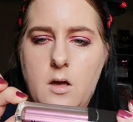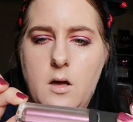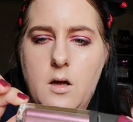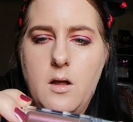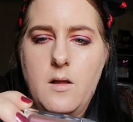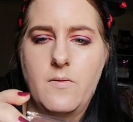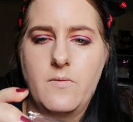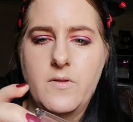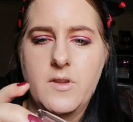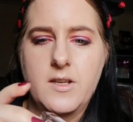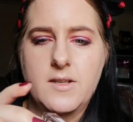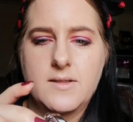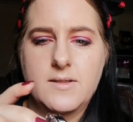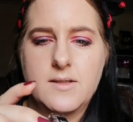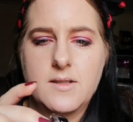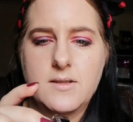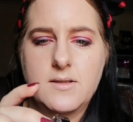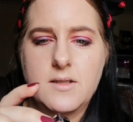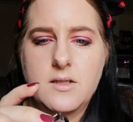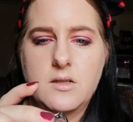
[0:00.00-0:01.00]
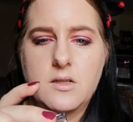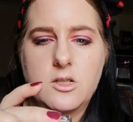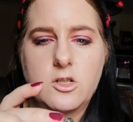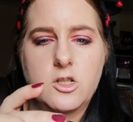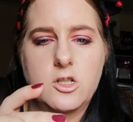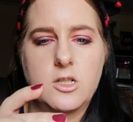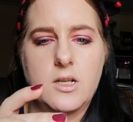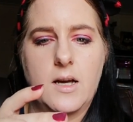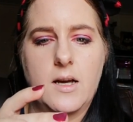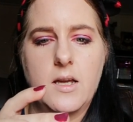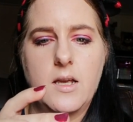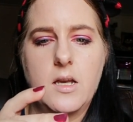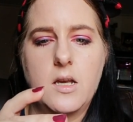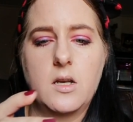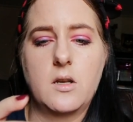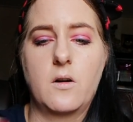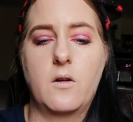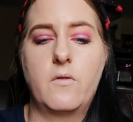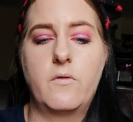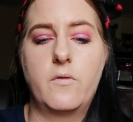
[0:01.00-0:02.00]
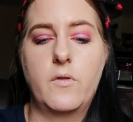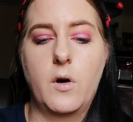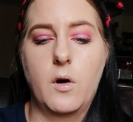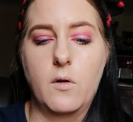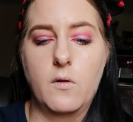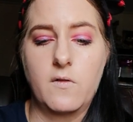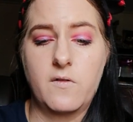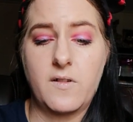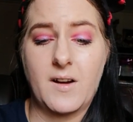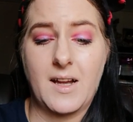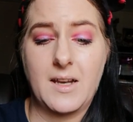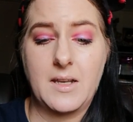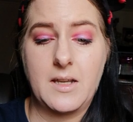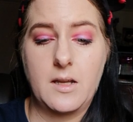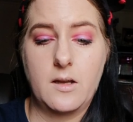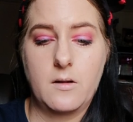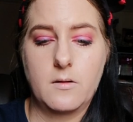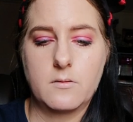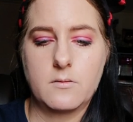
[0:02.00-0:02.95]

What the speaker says: and this is in the shade Volcanic.